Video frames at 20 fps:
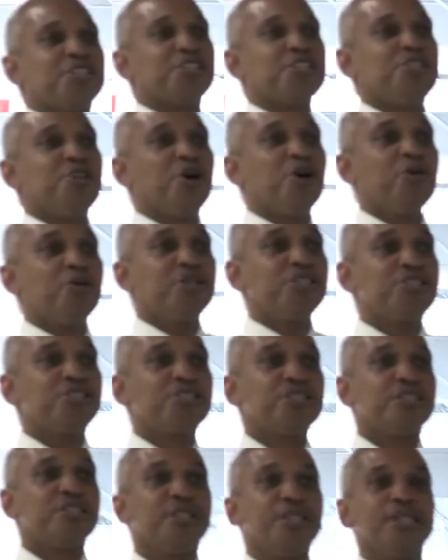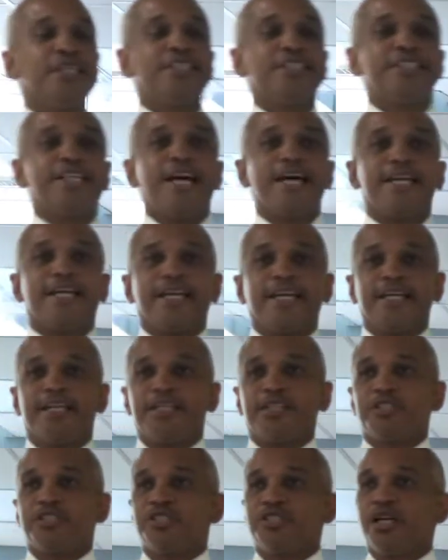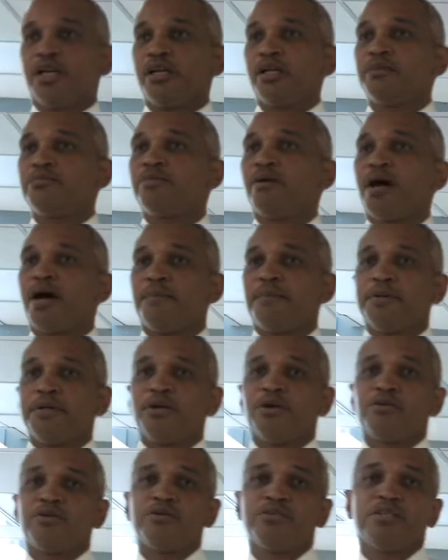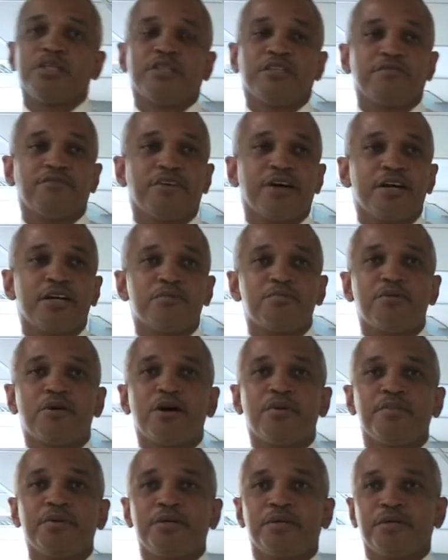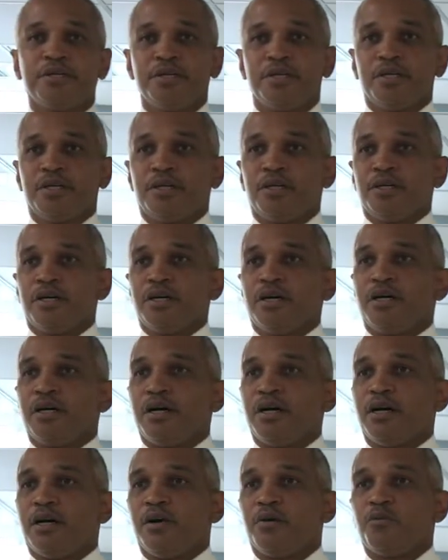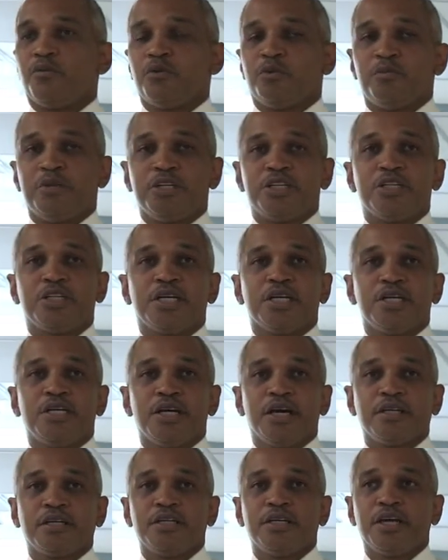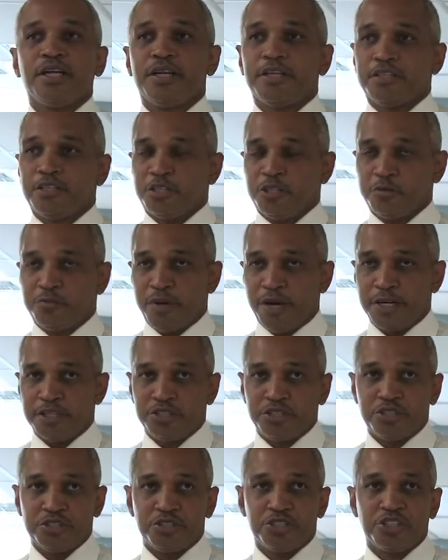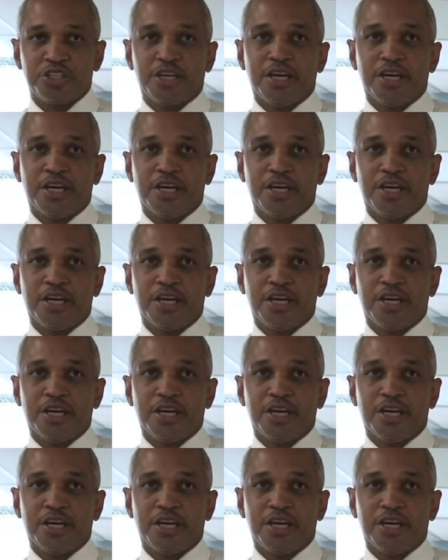a notice that is telling property owners that the fire department will be conducting its inspections,